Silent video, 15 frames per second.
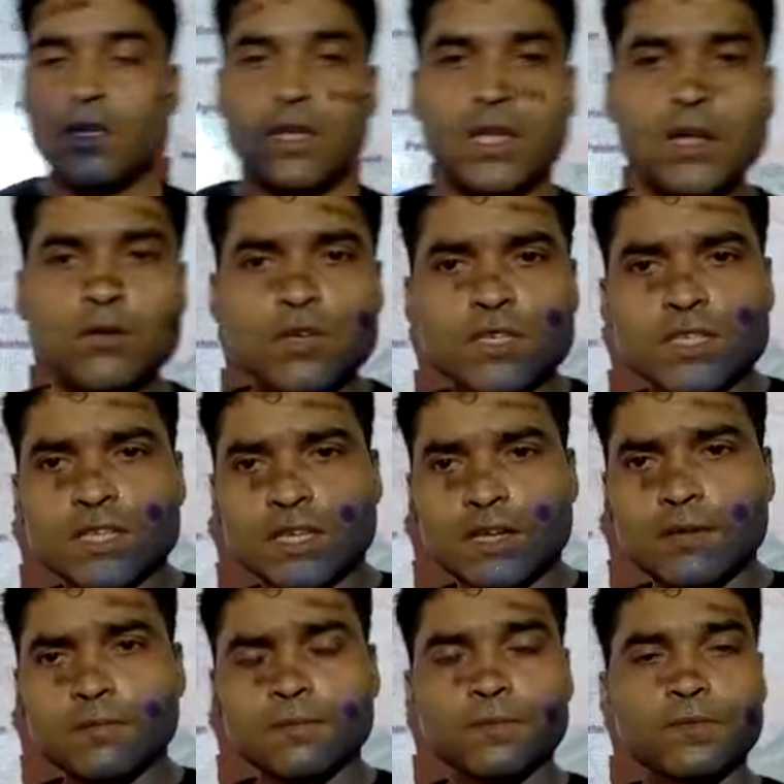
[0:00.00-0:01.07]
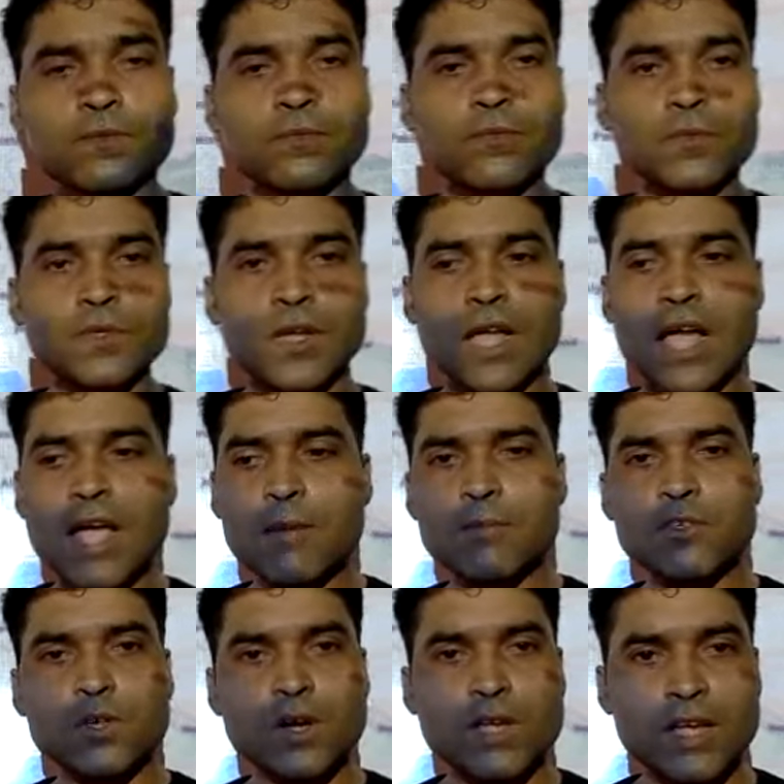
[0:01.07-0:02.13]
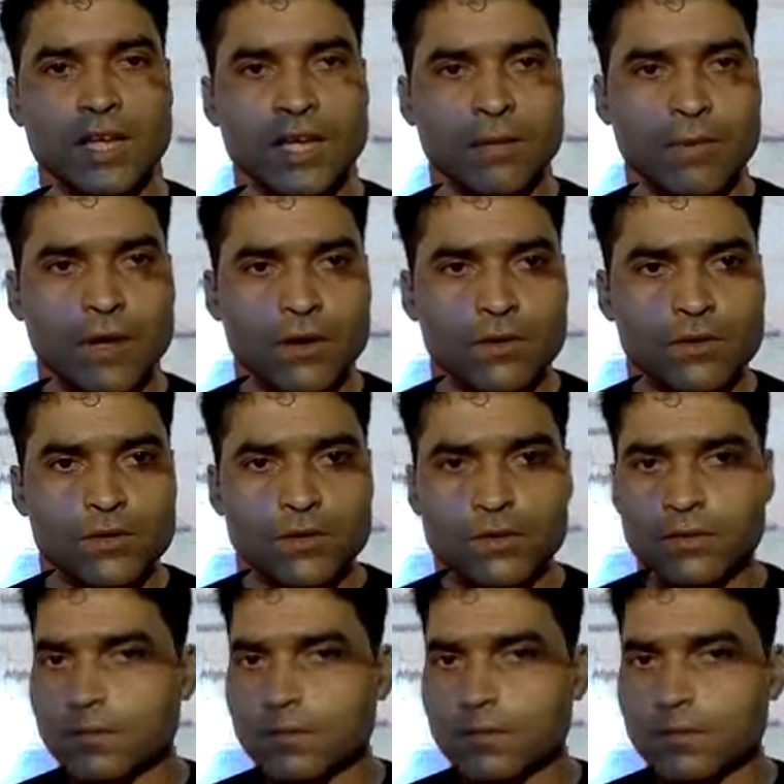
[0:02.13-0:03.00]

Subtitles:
You just see, I am talking about